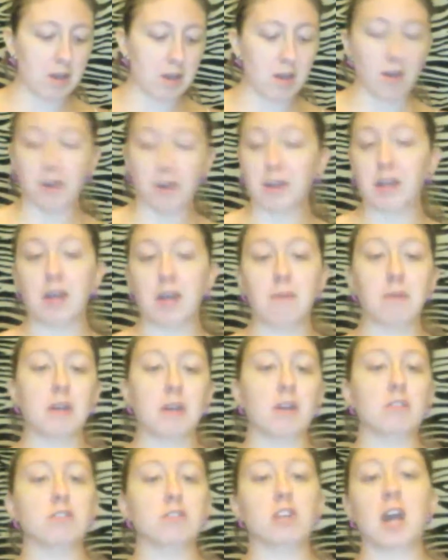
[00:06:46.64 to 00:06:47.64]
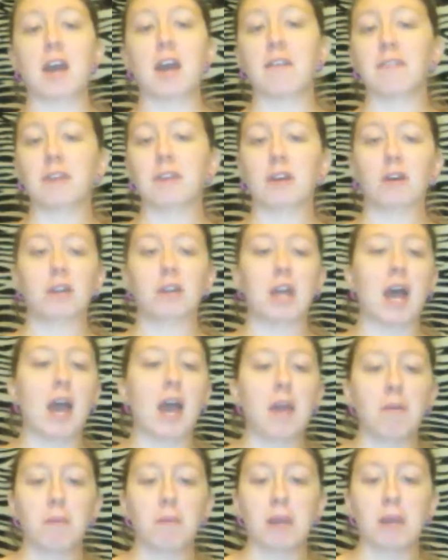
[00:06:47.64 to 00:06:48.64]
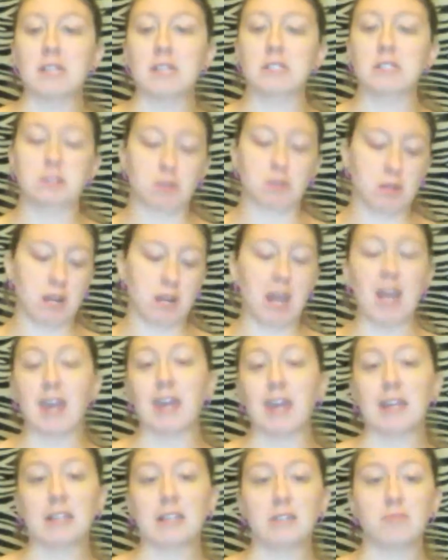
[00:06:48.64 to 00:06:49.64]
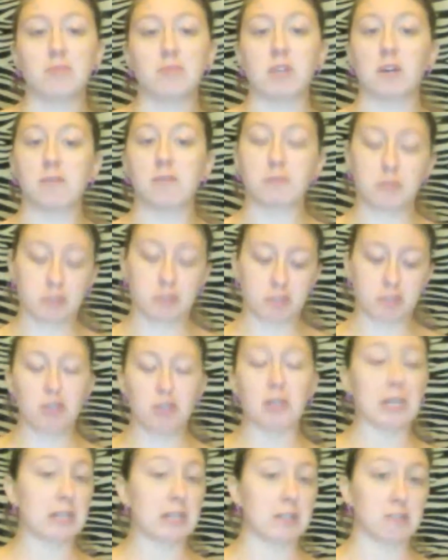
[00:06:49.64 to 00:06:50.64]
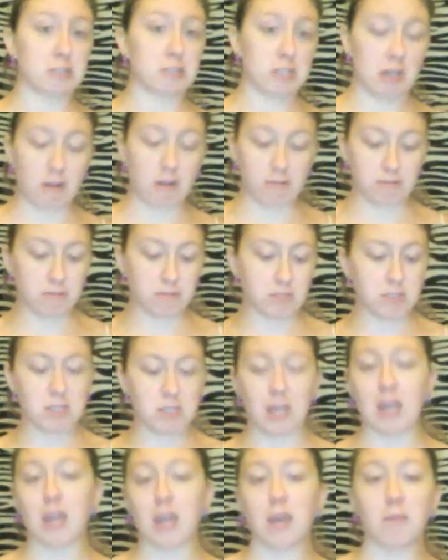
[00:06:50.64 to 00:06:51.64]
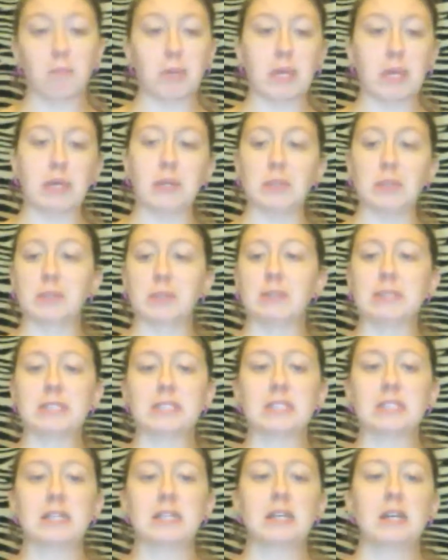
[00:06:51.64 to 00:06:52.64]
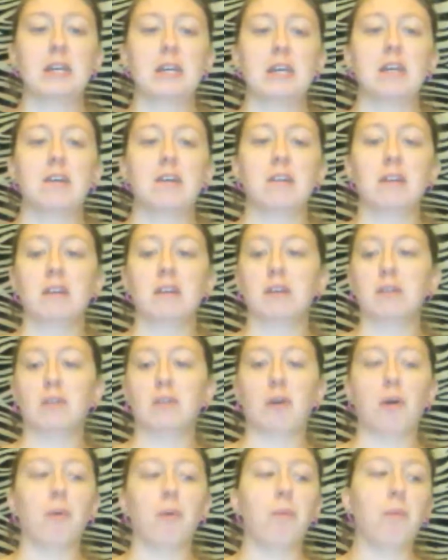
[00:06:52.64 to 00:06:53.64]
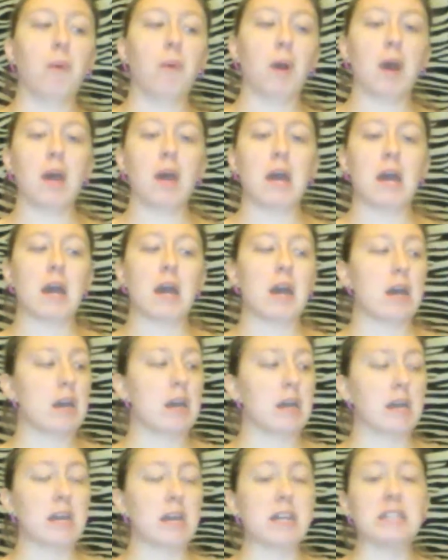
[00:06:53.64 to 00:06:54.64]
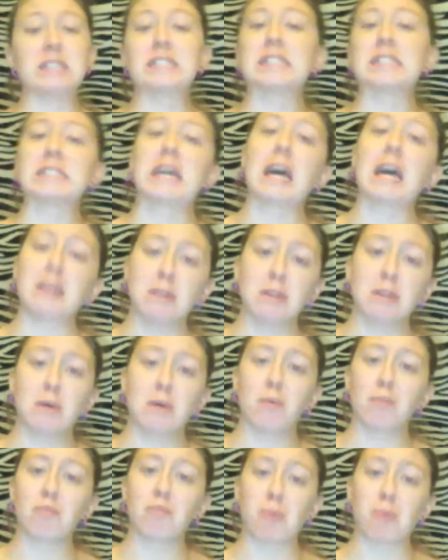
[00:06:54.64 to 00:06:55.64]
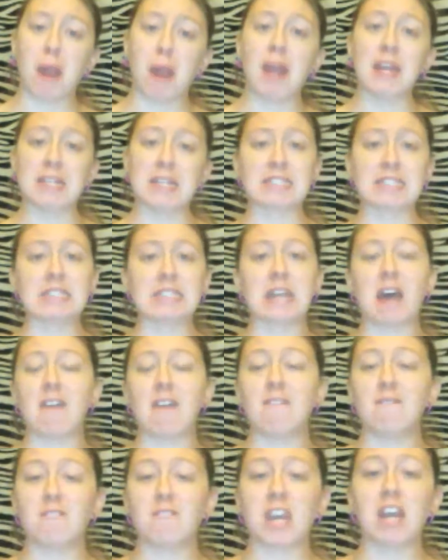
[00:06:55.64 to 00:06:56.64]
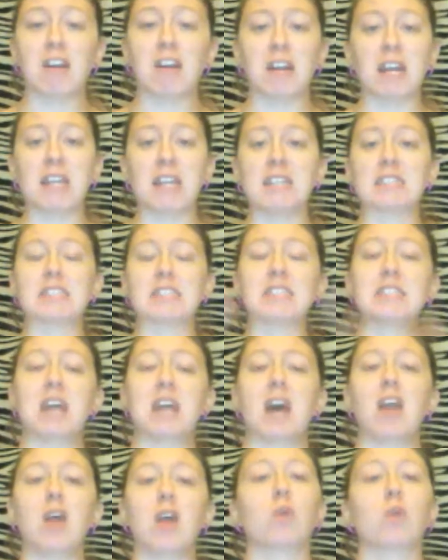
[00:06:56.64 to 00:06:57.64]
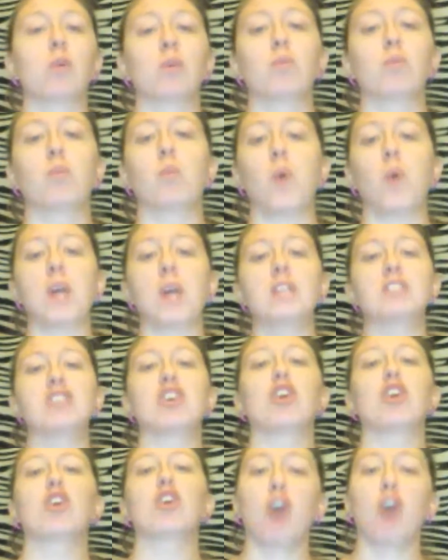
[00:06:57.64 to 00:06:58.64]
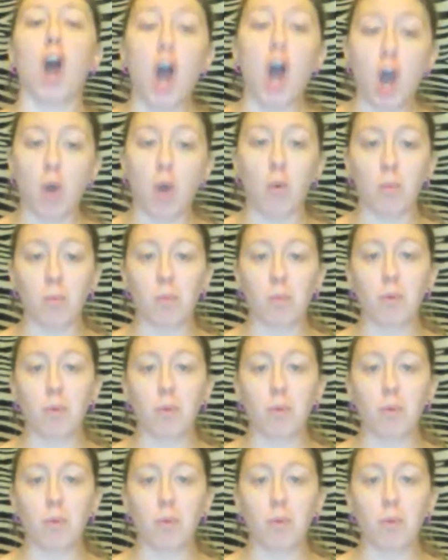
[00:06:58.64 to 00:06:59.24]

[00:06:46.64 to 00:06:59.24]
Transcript: oncoming traffic on highways, or hanging themselves, or shooting themselves, taking pills. You know, it's not right. It's not fair, and it's not a good way to go.